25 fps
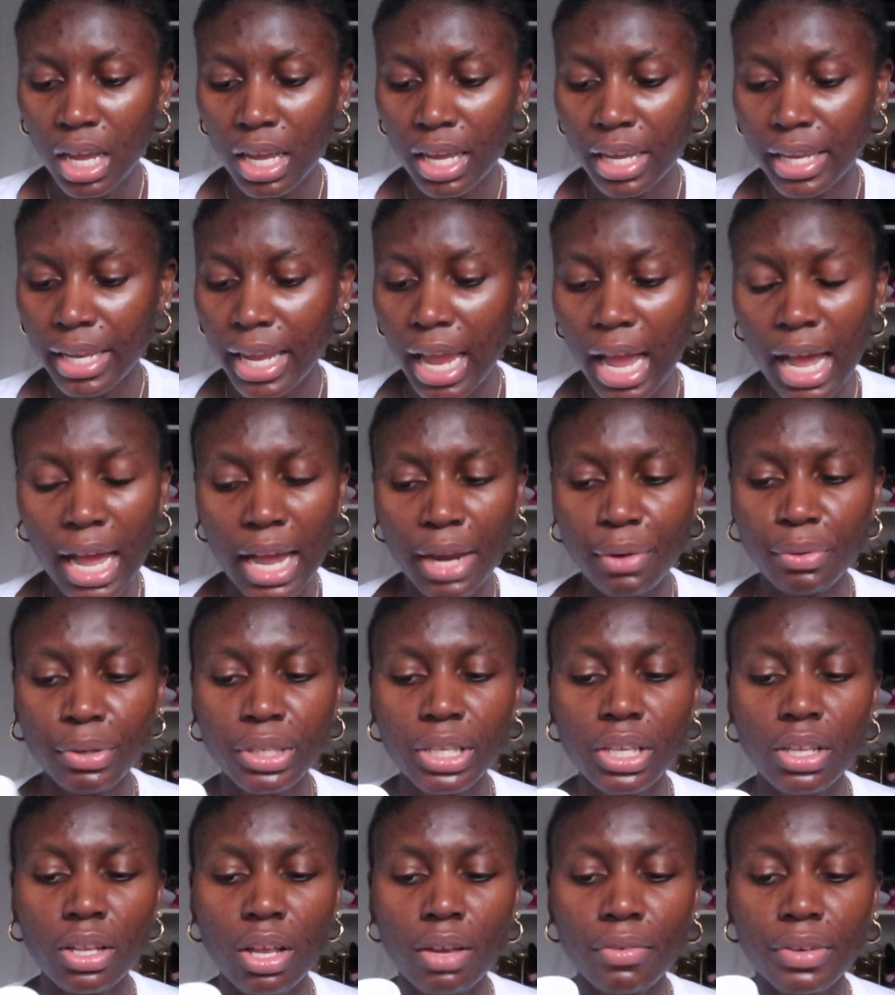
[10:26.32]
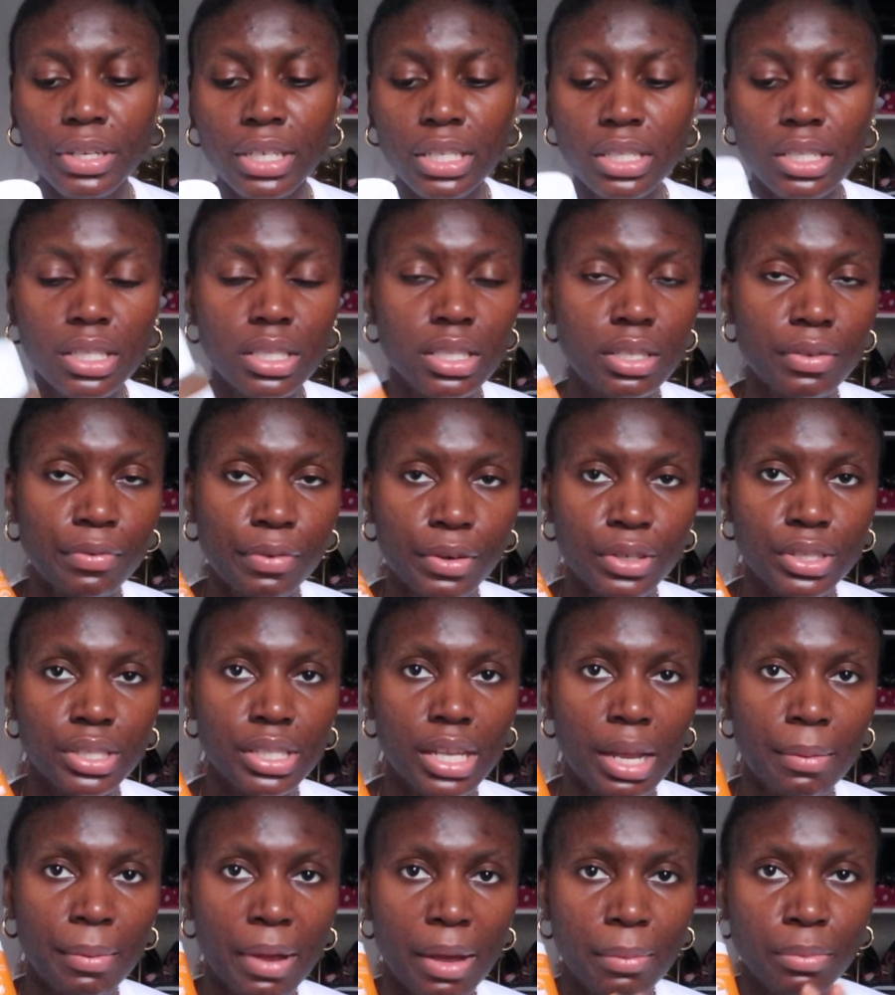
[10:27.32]
Yeah, I really love it. This is the first
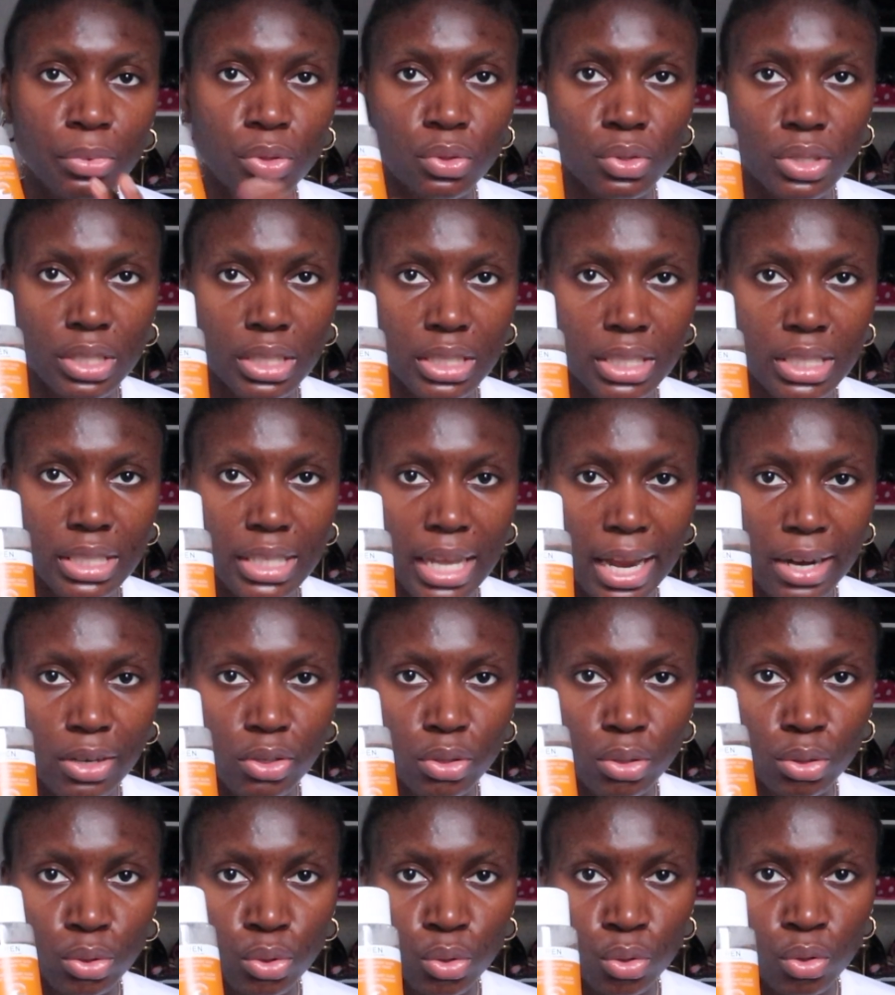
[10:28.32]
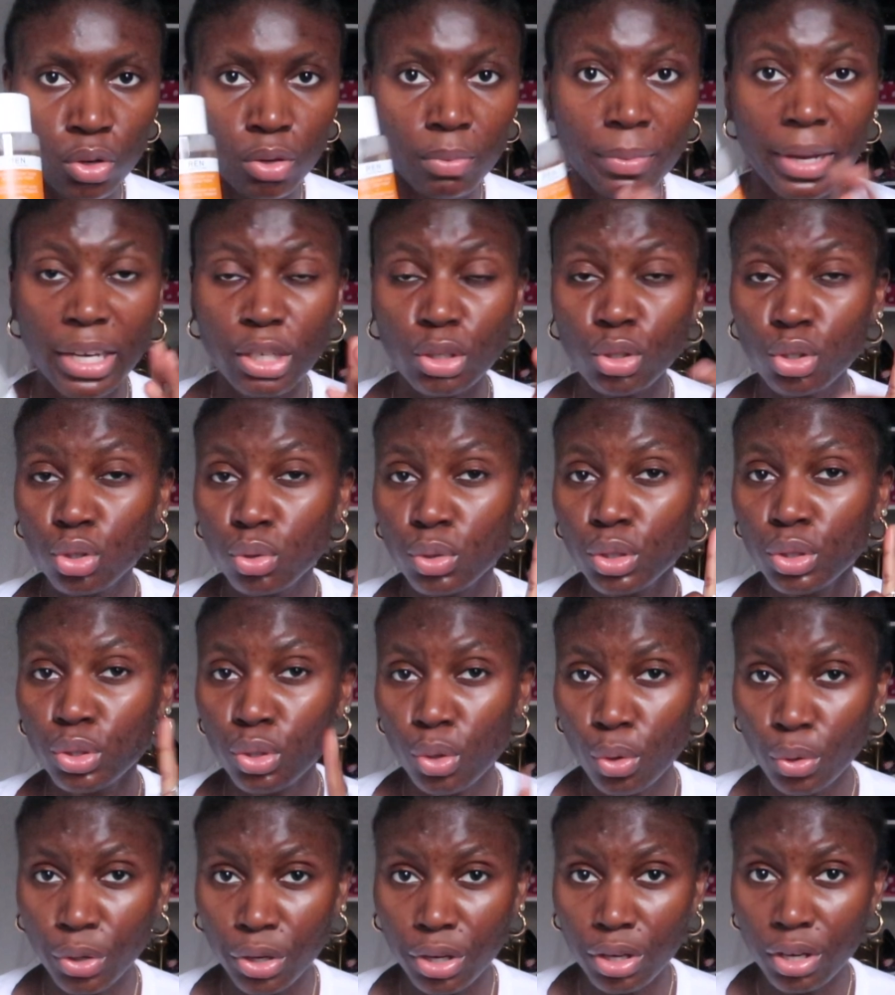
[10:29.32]
time I'm using this actual toner. My usual
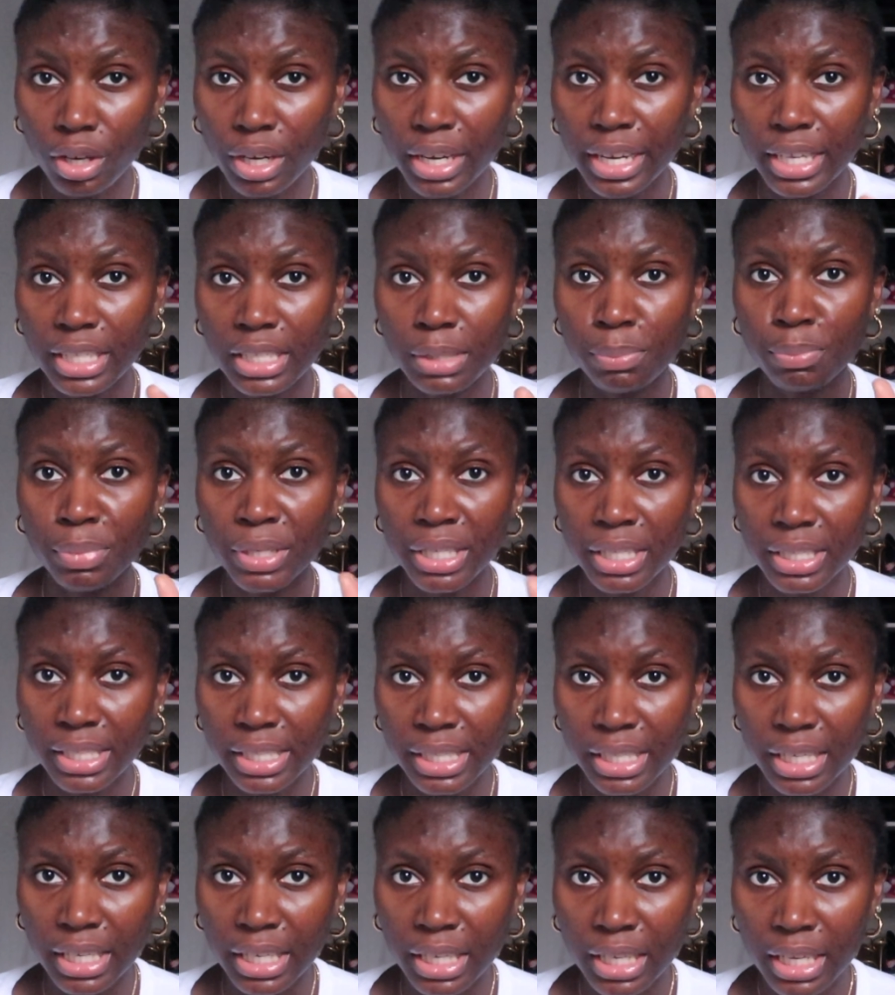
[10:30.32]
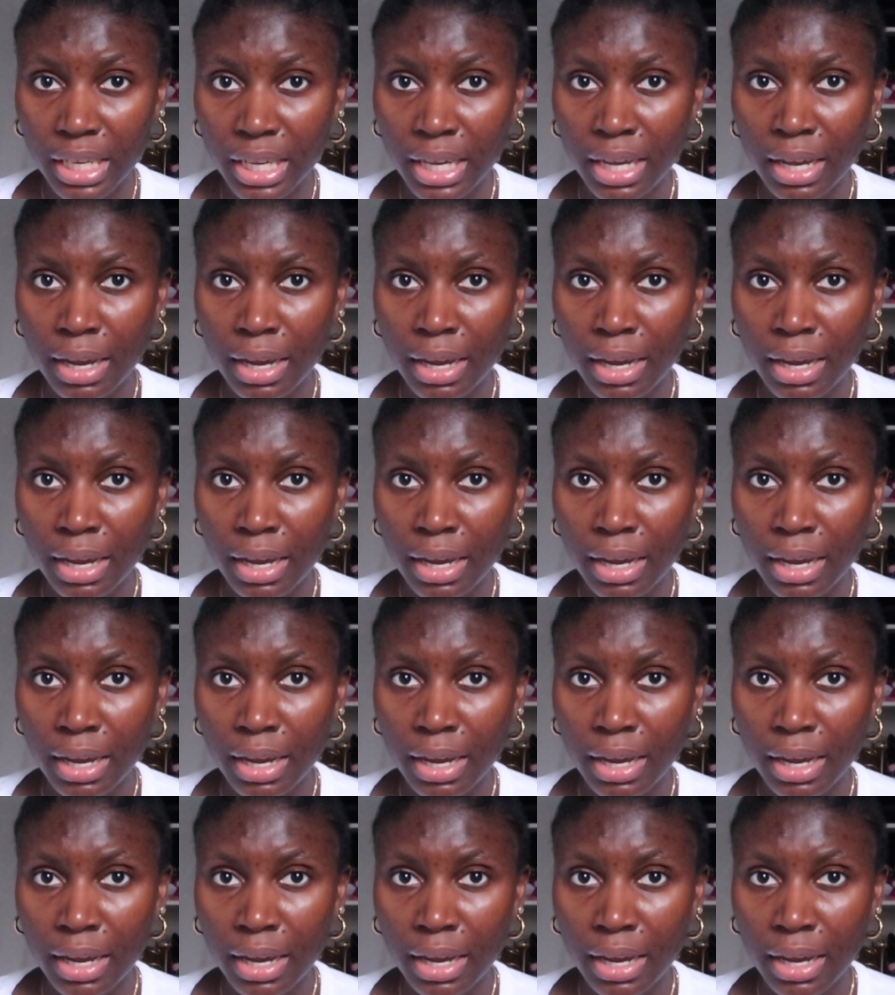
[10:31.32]
toner is Pixie,